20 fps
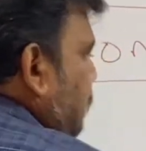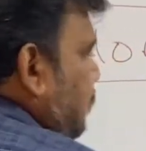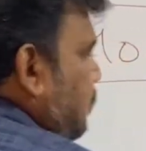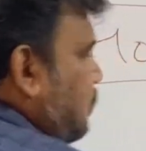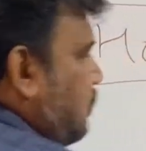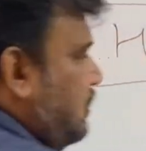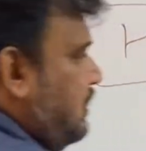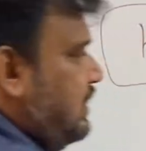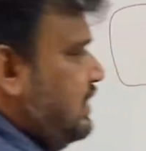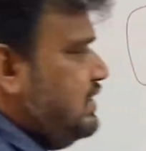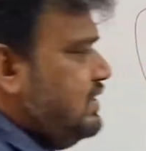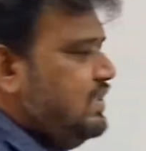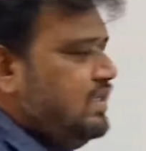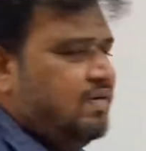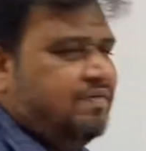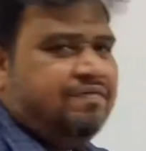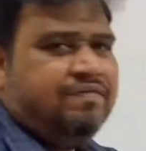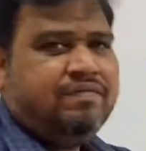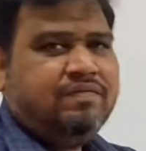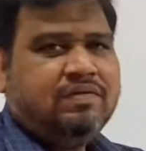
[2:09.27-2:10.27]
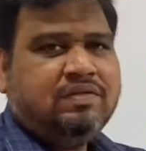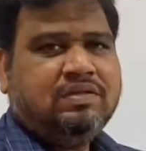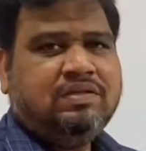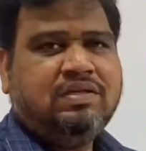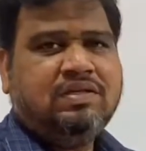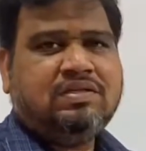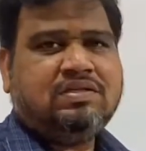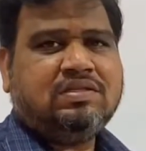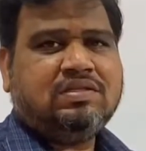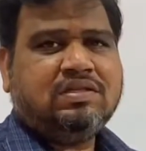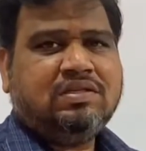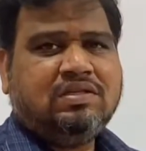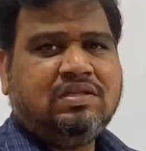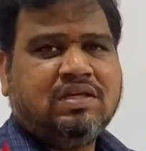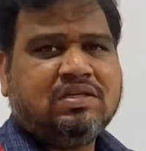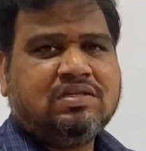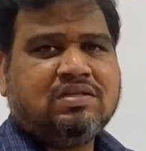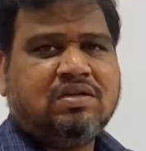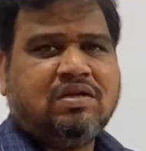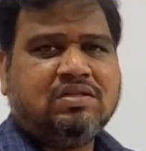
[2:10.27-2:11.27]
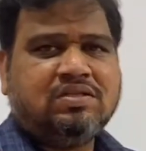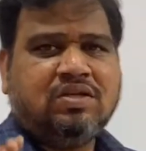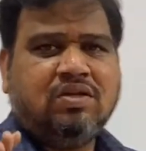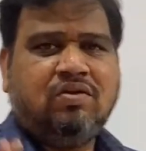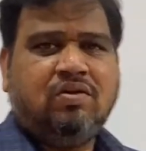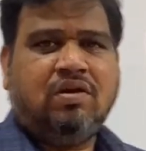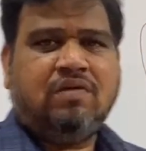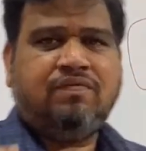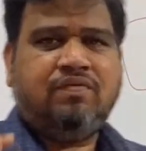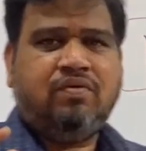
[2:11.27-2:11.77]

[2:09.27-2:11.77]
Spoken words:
So ECF is extracellular